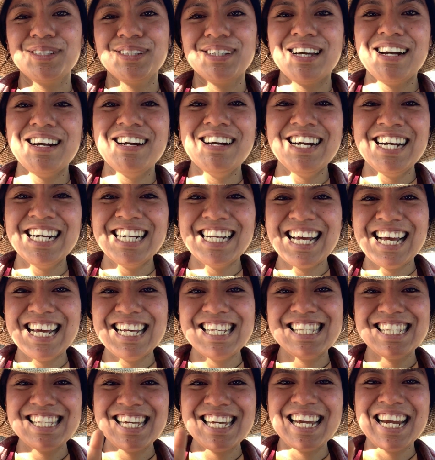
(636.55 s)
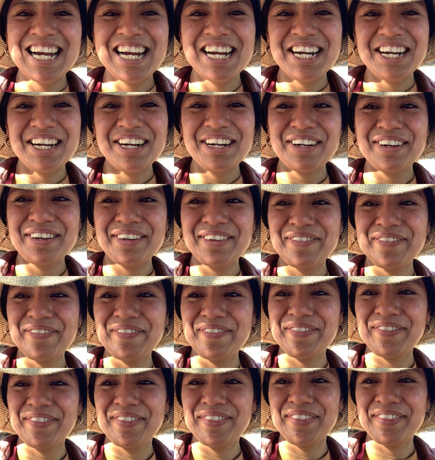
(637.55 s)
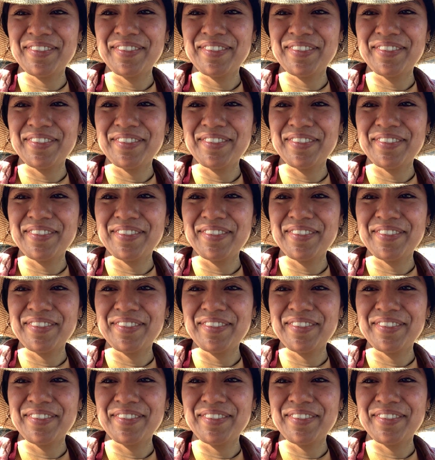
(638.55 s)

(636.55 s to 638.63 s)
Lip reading: Alright guys, take care.